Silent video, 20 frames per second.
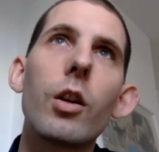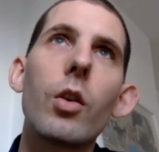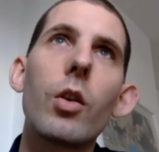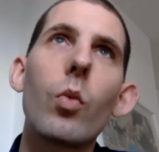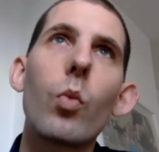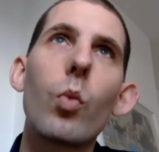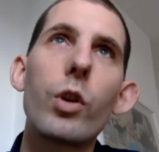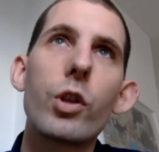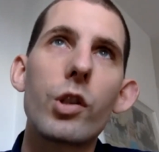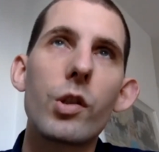
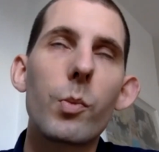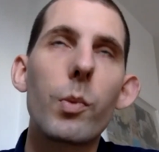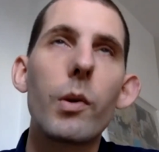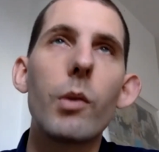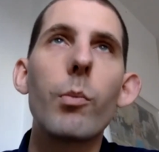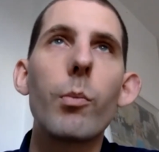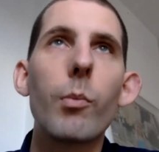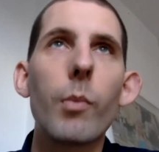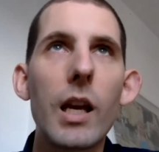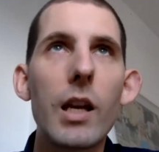which has
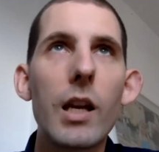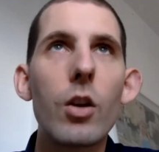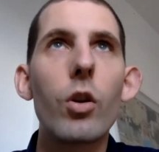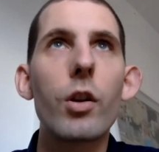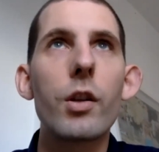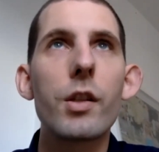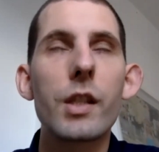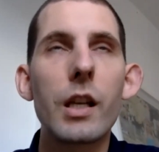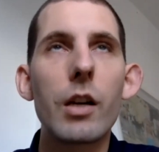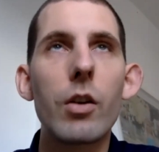been made on a
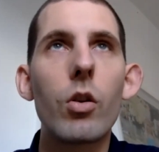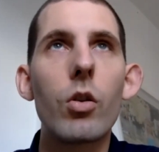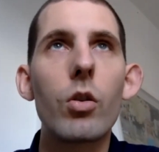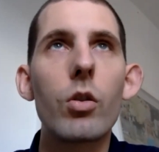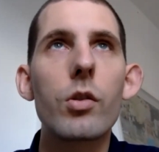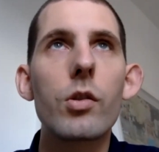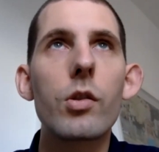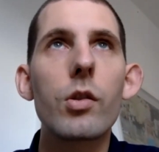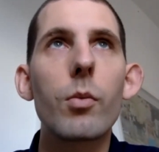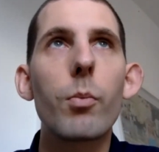
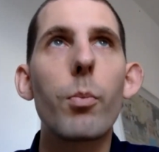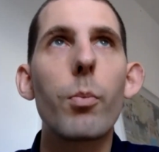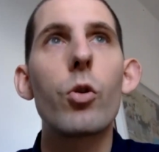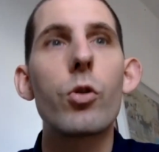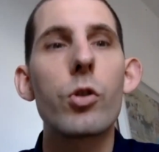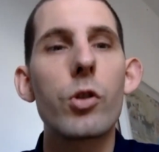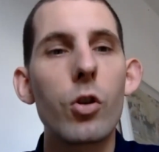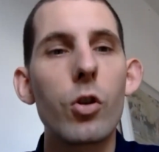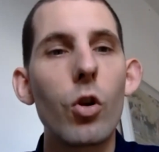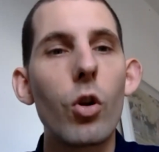Xerox,
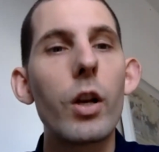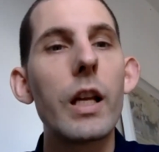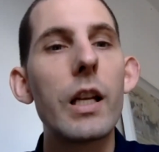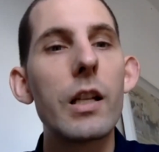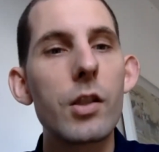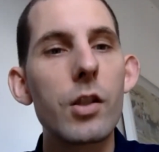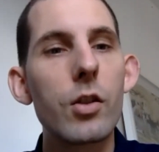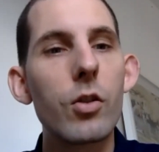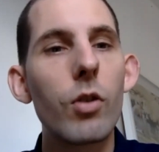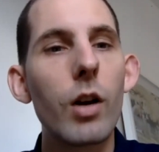posted on
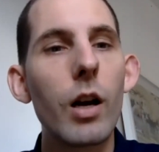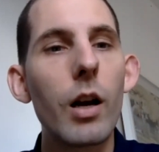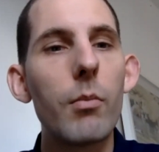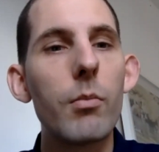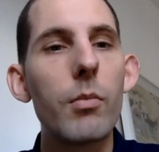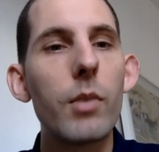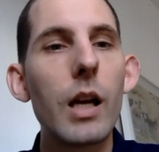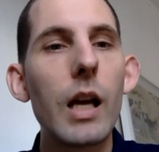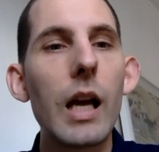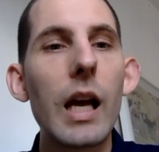Instagram,
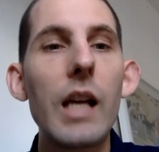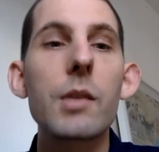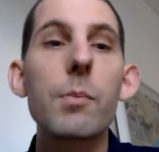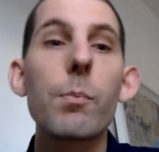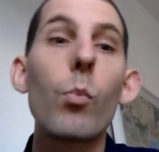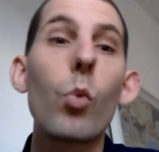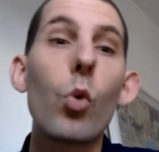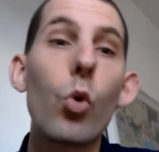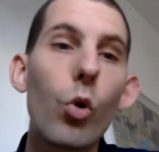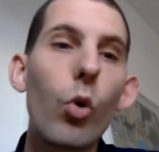has
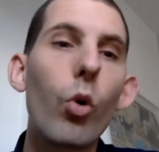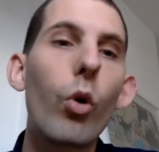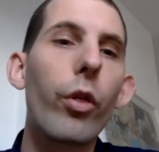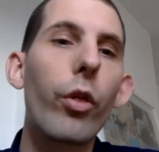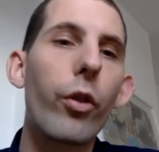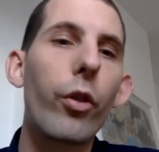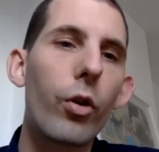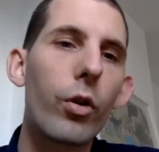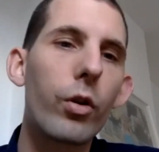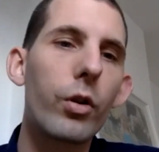more
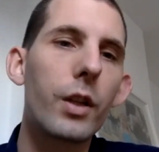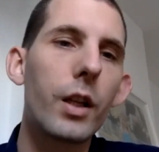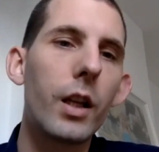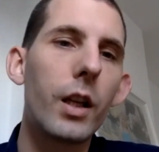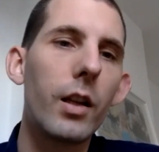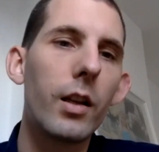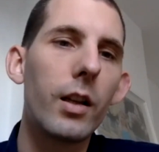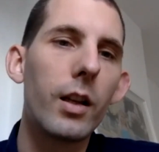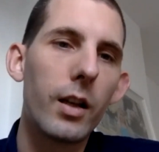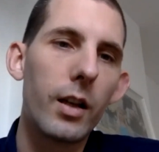
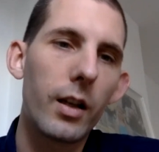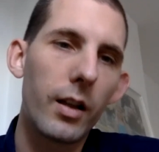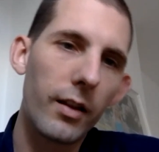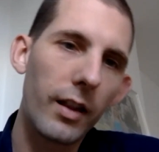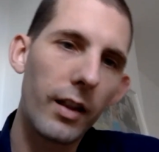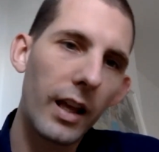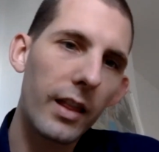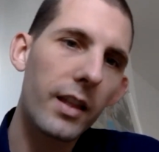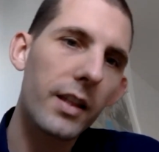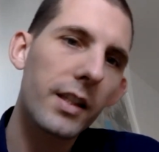authority
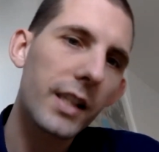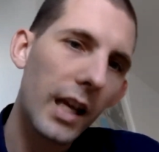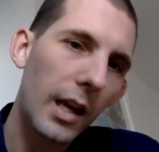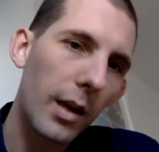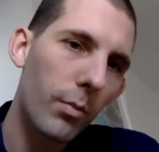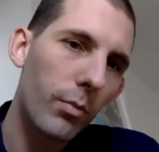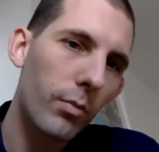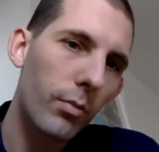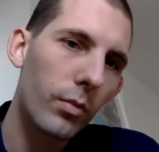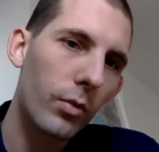than the
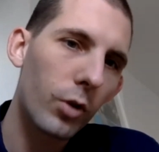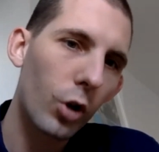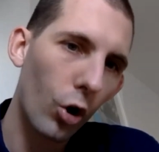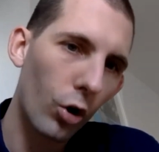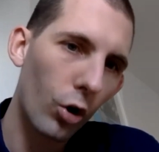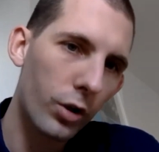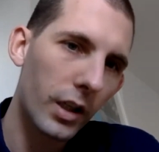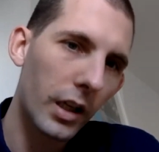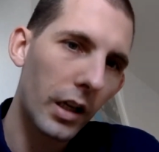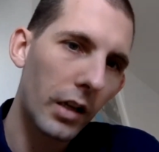same
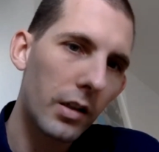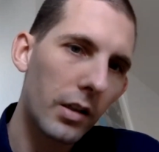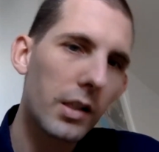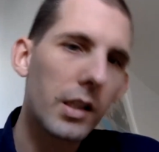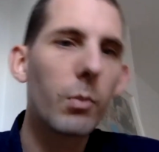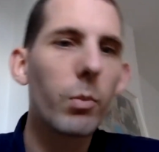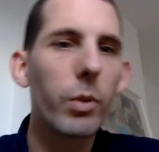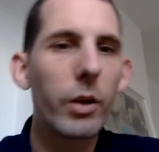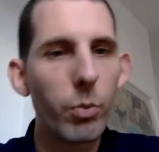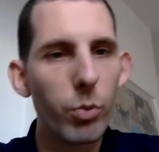content
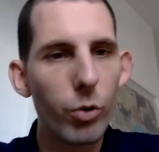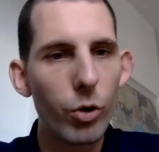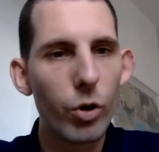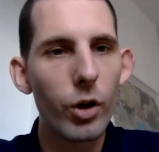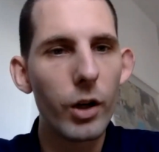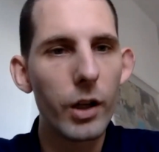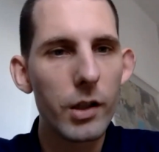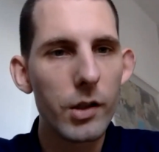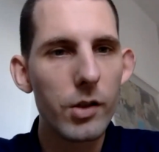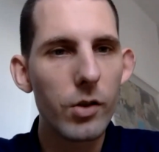simply put on
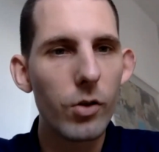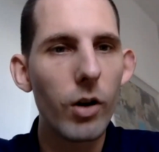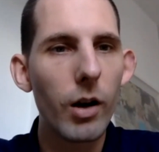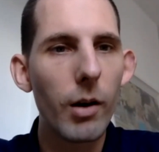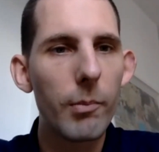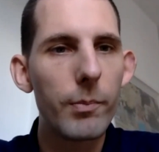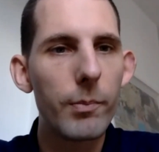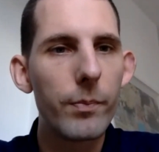Instagram.